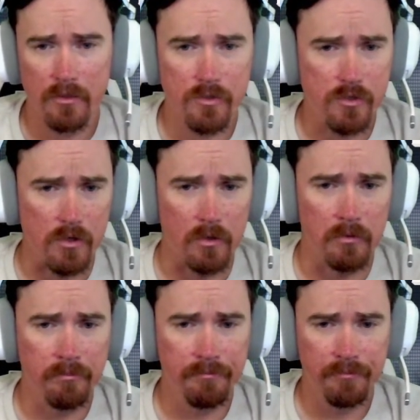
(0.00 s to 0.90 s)
So,
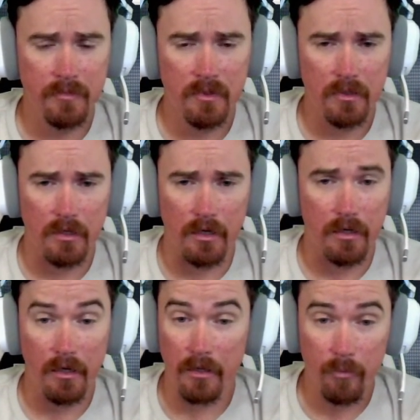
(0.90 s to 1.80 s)

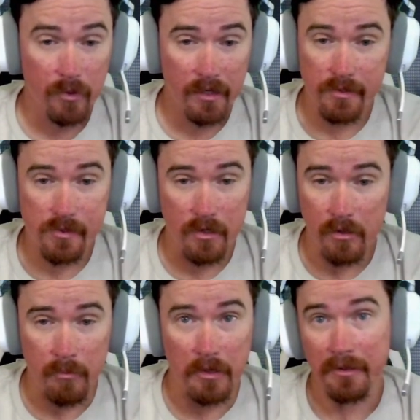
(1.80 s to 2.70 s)
yeah, and then we got the stock
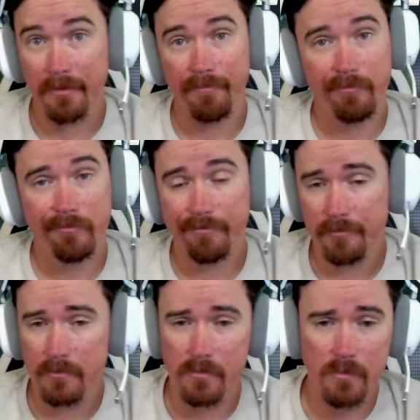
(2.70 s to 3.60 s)
market.
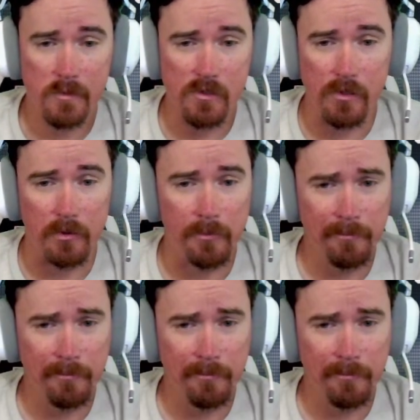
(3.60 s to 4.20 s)
So,